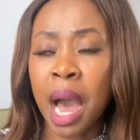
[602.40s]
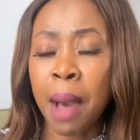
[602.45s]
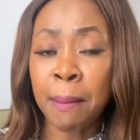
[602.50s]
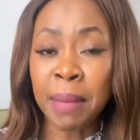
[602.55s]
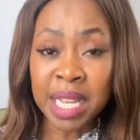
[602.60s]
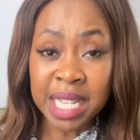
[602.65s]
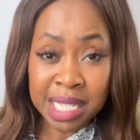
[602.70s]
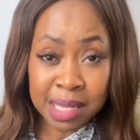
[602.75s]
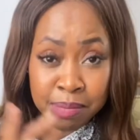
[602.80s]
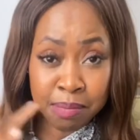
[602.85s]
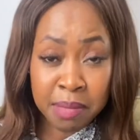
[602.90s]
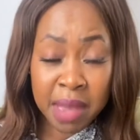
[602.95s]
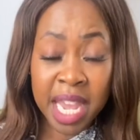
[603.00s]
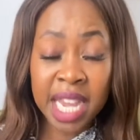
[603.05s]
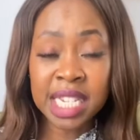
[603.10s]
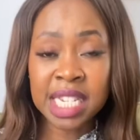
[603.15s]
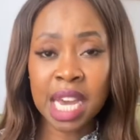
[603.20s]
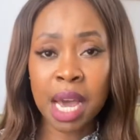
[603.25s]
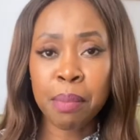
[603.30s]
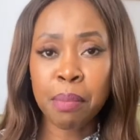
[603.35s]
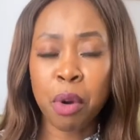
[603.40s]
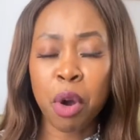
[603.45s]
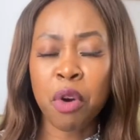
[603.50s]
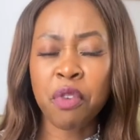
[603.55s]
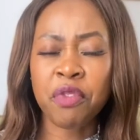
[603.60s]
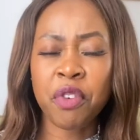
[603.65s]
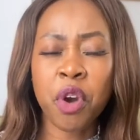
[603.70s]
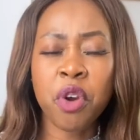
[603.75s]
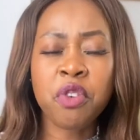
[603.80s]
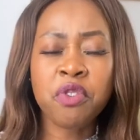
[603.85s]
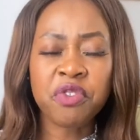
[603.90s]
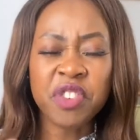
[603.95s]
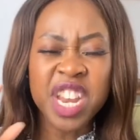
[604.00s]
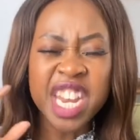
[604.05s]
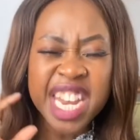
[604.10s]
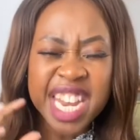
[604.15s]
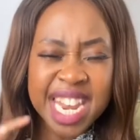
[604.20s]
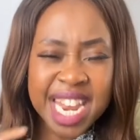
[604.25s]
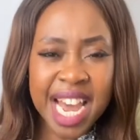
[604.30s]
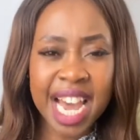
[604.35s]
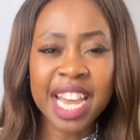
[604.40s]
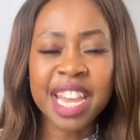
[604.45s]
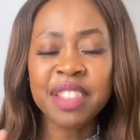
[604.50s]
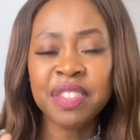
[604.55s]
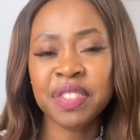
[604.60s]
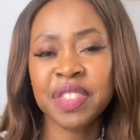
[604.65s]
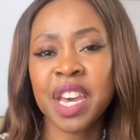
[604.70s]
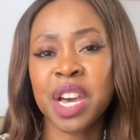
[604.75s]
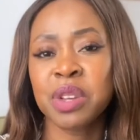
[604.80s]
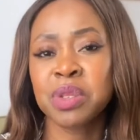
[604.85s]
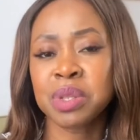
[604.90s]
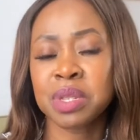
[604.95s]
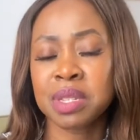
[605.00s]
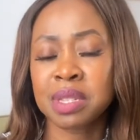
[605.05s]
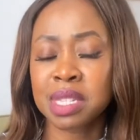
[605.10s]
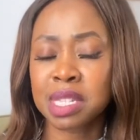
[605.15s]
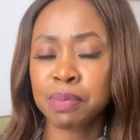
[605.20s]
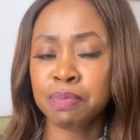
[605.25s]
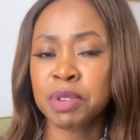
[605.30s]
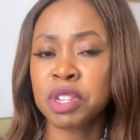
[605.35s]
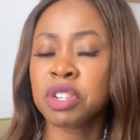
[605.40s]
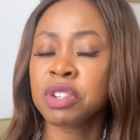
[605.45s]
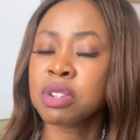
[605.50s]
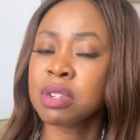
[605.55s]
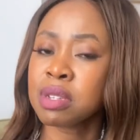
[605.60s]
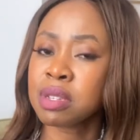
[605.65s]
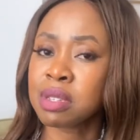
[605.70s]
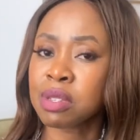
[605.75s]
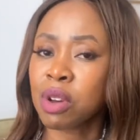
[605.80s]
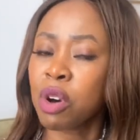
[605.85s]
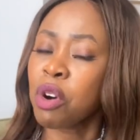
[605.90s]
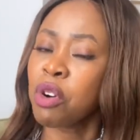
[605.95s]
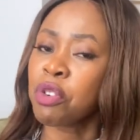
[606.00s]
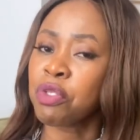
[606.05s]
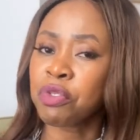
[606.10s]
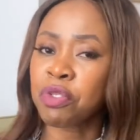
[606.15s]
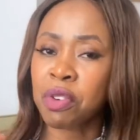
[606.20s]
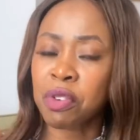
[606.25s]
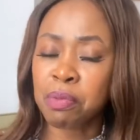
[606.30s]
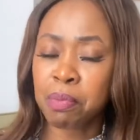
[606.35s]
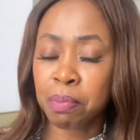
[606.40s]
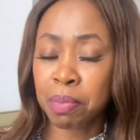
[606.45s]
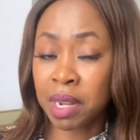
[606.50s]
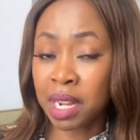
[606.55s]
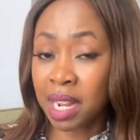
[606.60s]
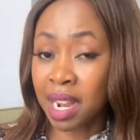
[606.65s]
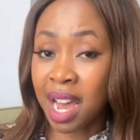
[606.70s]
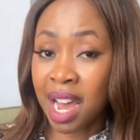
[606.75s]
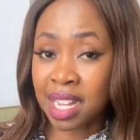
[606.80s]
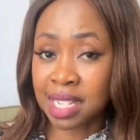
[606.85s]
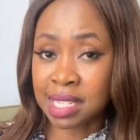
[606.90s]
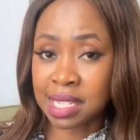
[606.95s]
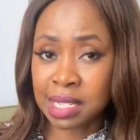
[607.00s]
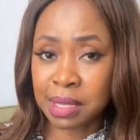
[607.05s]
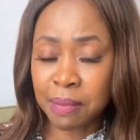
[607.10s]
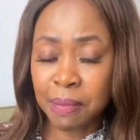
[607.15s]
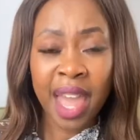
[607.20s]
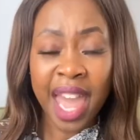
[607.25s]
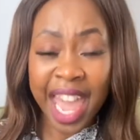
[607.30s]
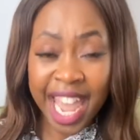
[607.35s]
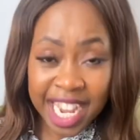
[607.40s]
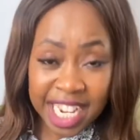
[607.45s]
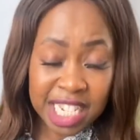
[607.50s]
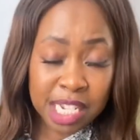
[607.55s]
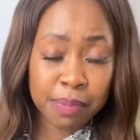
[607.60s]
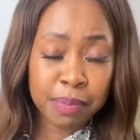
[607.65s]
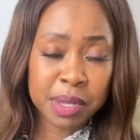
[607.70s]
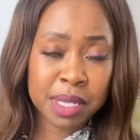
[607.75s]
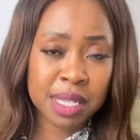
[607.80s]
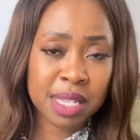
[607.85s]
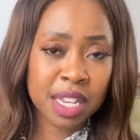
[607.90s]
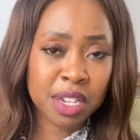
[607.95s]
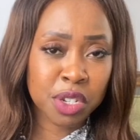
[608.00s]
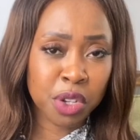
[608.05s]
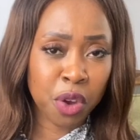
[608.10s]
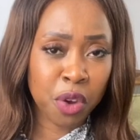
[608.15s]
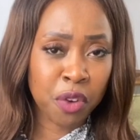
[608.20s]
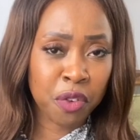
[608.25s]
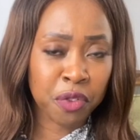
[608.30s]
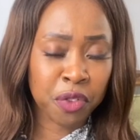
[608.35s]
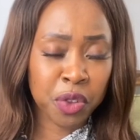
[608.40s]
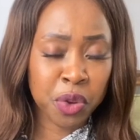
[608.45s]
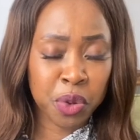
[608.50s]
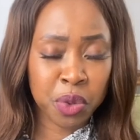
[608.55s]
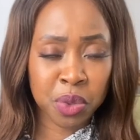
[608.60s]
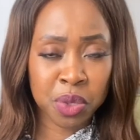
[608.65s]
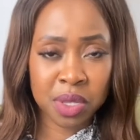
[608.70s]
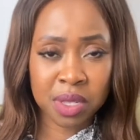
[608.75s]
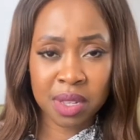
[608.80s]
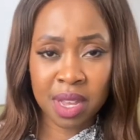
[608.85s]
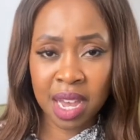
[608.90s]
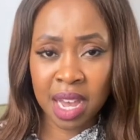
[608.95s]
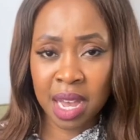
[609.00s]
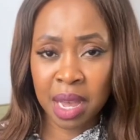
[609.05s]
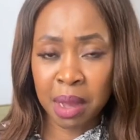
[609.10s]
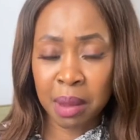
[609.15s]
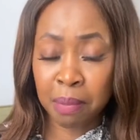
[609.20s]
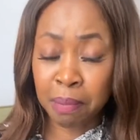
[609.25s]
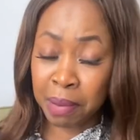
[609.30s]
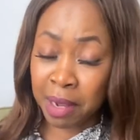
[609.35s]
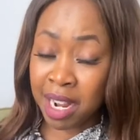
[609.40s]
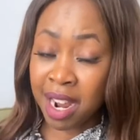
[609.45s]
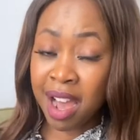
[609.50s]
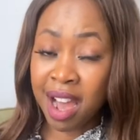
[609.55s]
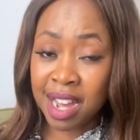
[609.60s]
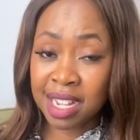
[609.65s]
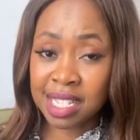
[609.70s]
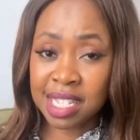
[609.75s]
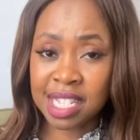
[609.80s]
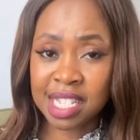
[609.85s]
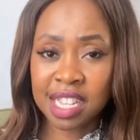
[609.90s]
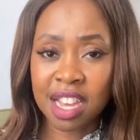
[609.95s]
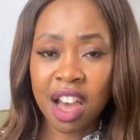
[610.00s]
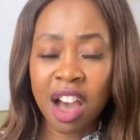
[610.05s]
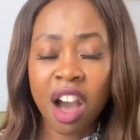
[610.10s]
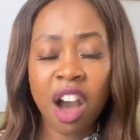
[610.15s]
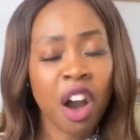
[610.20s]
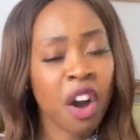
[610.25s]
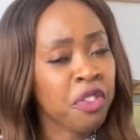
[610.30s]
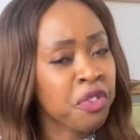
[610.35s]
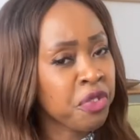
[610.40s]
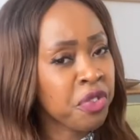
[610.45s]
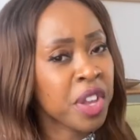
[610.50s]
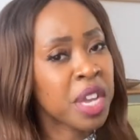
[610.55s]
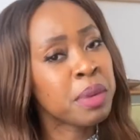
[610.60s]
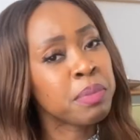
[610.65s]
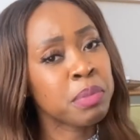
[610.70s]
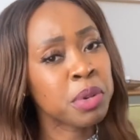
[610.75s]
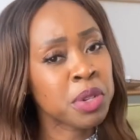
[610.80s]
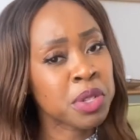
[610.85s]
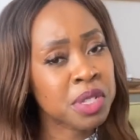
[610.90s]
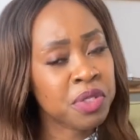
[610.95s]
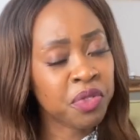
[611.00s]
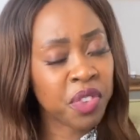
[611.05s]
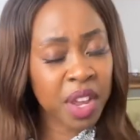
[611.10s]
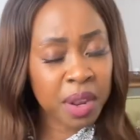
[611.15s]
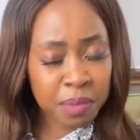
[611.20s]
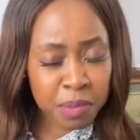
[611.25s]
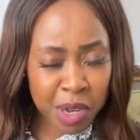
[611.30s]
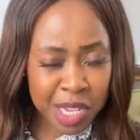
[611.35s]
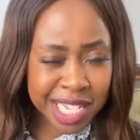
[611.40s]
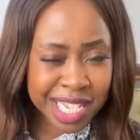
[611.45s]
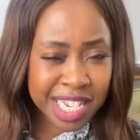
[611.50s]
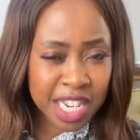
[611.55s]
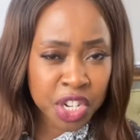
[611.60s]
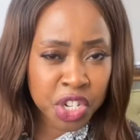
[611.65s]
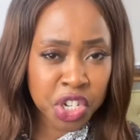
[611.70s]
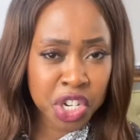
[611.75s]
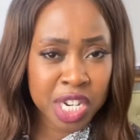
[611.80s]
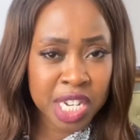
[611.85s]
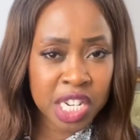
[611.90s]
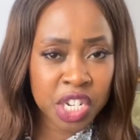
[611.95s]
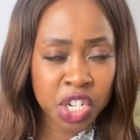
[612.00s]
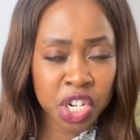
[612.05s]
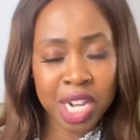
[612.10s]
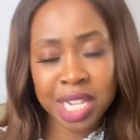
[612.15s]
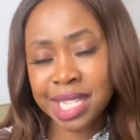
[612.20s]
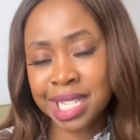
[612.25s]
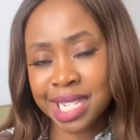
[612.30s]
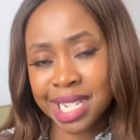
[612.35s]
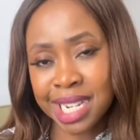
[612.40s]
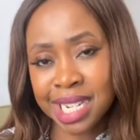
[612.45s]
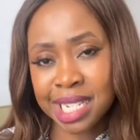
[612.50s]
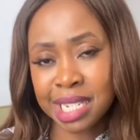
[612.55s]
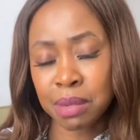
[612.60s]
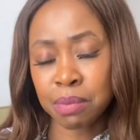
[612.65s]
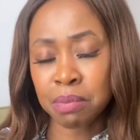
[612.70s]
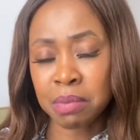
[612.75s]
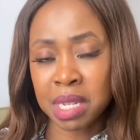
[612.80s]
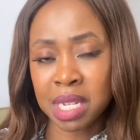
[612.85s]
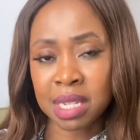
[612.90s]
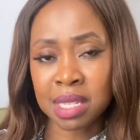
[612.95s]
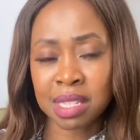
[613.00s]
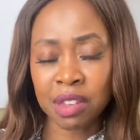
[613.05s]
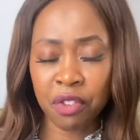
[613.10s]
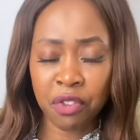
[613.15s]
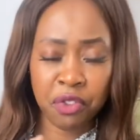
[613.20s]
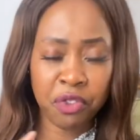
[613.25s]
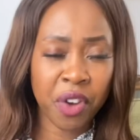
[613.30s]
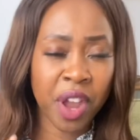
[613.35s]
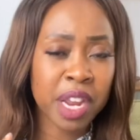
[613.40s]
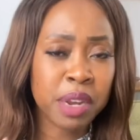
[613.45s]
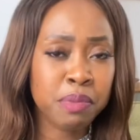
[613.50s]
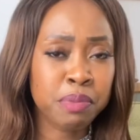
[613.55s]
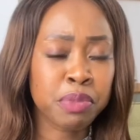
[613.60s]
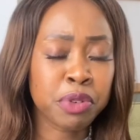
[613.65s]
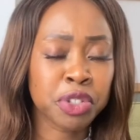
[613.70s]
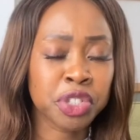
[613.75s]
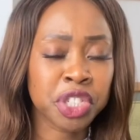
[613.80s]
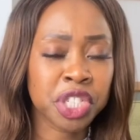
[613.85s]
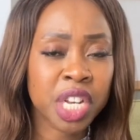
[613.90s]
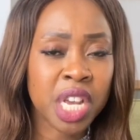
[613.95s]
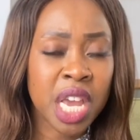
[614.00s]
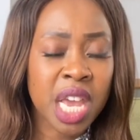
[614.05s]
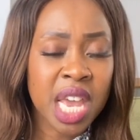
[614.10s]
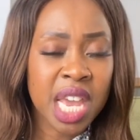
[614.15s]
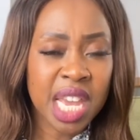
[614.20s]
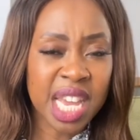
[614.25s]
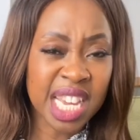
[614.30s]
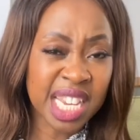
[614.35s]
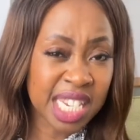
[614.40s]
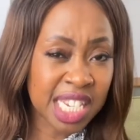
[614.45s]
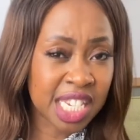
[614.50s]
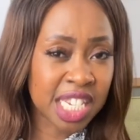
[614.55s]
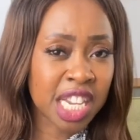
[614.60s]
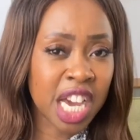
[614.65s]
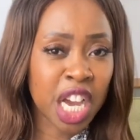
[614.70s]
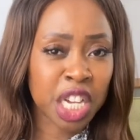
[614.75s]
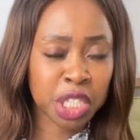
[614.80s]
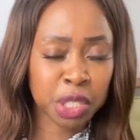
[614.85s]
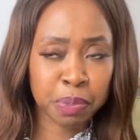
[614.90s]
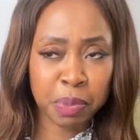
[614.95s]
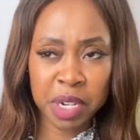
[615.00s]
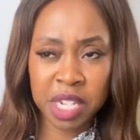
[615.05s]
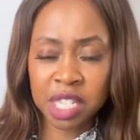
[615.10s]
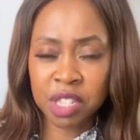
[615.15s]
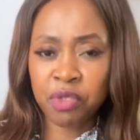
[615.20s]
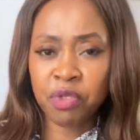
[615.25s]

is made up of over 9,000 species of plants. 80% of those plants are fynbos. Fynbos literally translated means fine bush in Dutch, but it's a